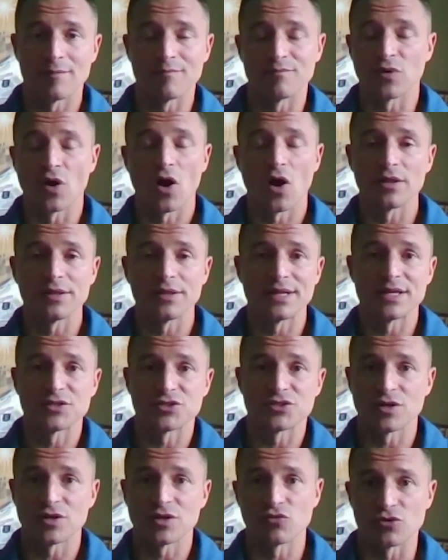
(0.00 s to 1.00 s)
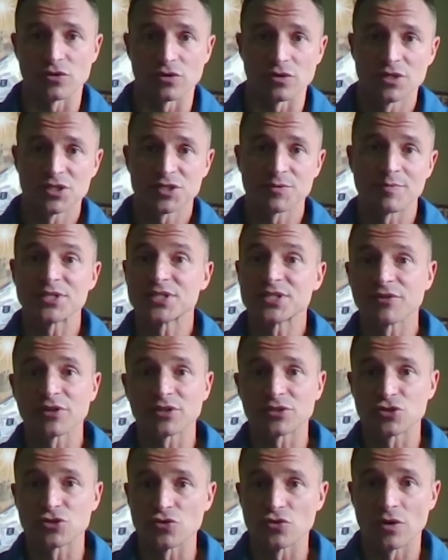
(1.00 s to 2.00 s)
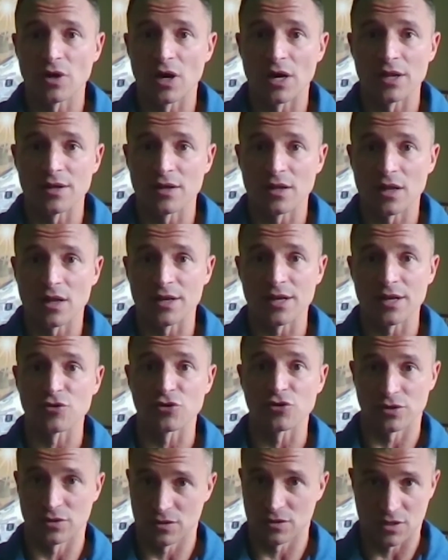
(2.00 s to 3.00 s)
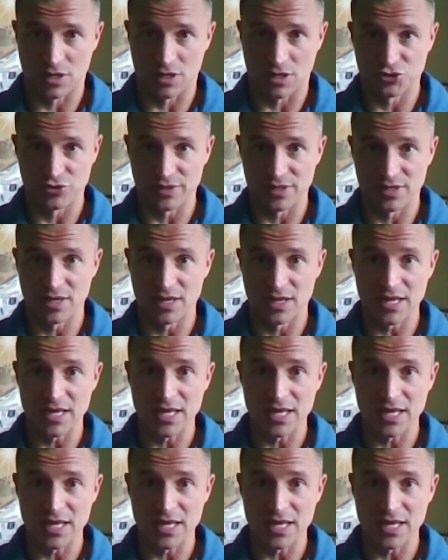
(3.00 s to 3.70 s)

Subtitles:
holidays that were specific to another country.